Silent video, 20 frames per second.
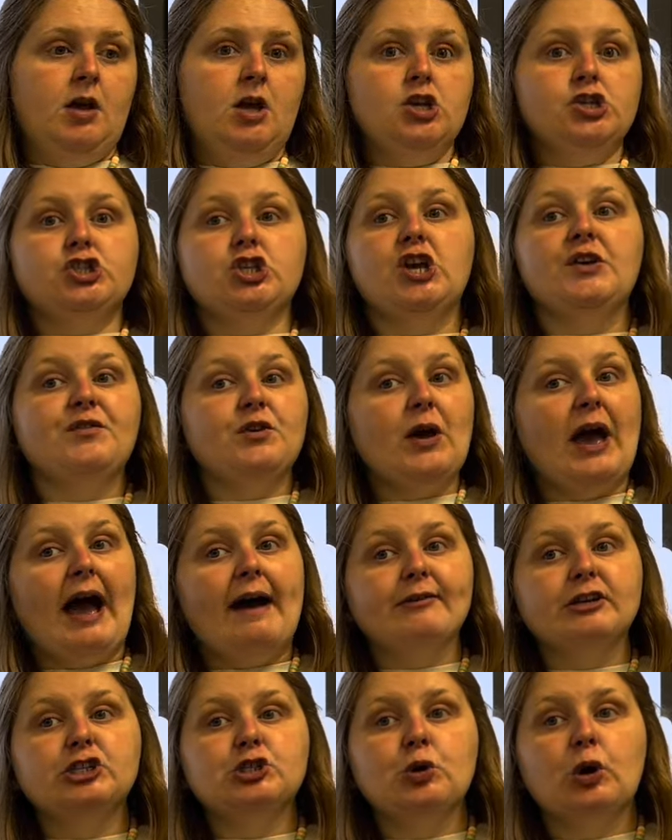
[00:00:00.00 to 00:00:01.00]
So if you
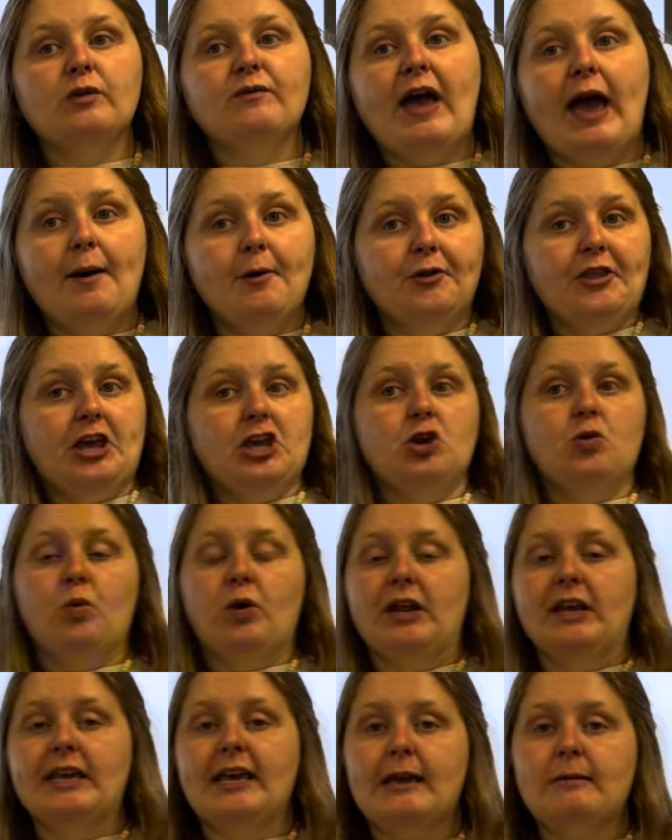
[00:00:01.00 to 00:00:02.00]
have a short vowel that you
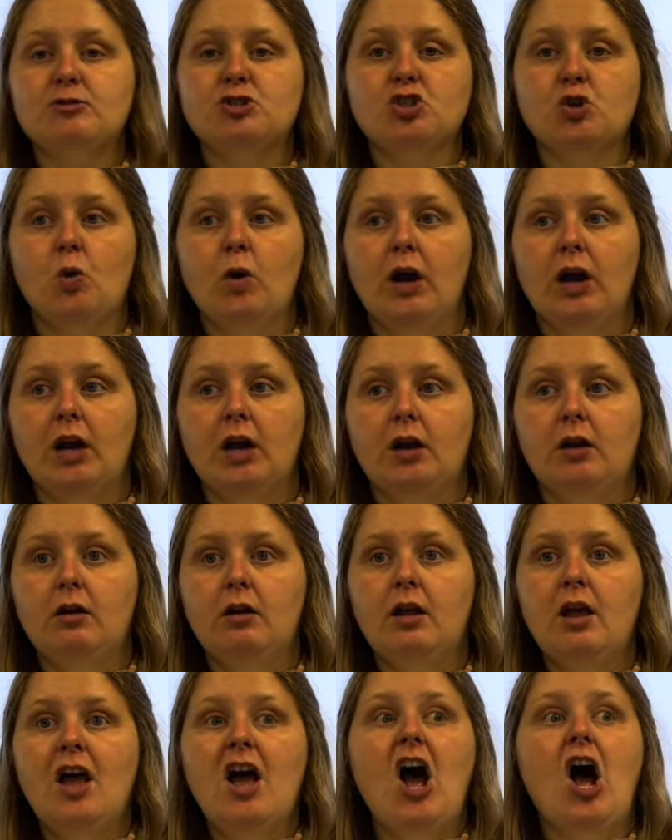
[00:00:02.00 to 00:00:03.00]
want to keep short,
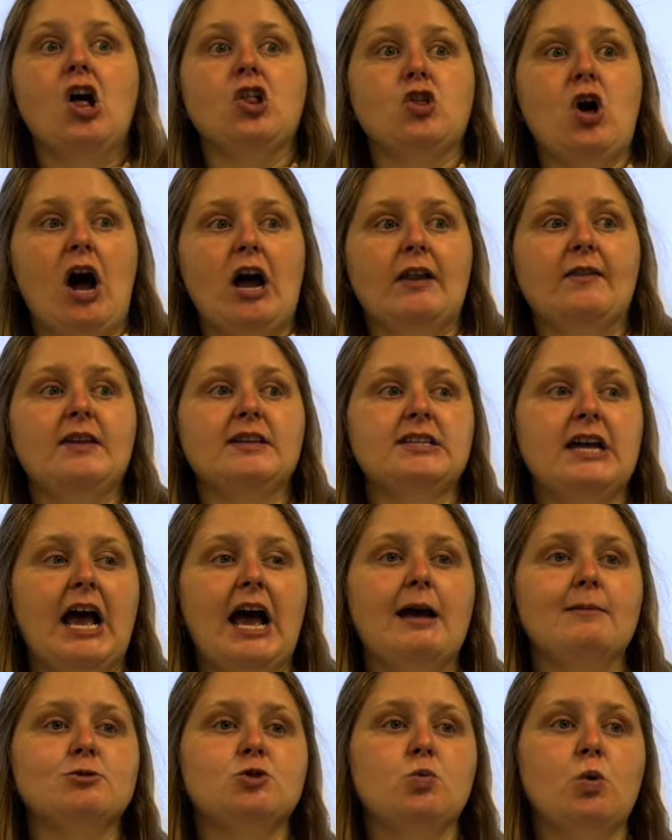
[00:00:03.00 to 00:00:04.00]
a lot of the
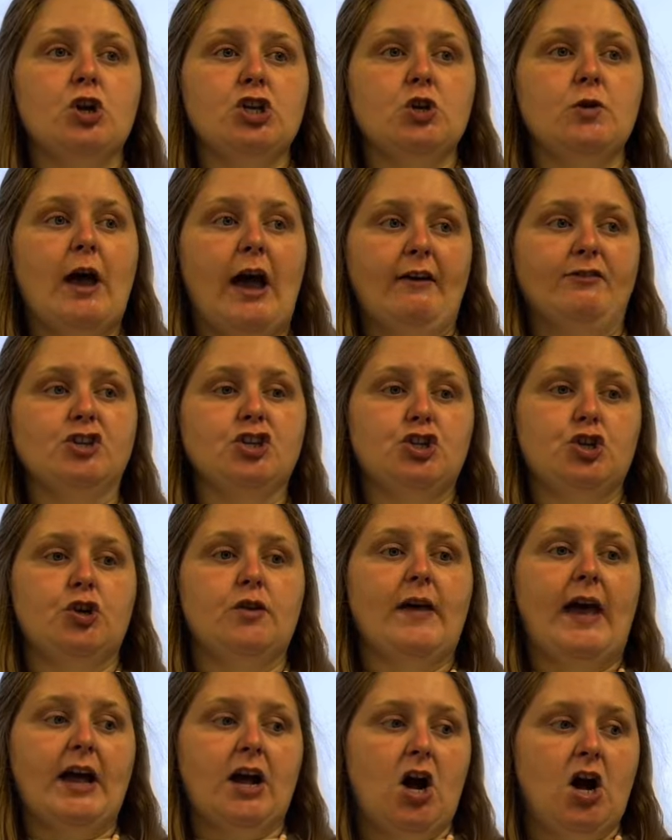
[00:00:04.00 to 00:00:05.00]
times, what do you have to do to
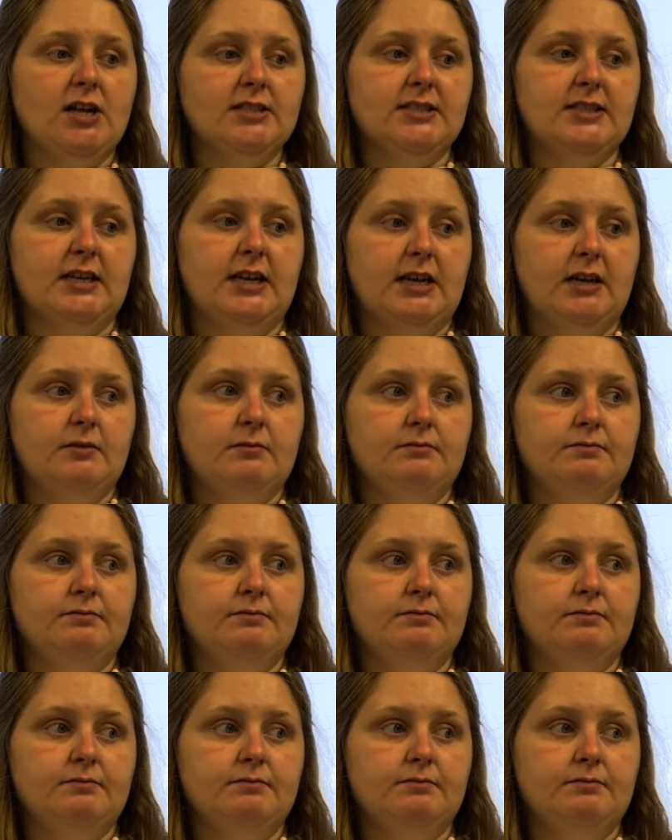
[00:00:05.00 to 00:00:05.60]
that consonant?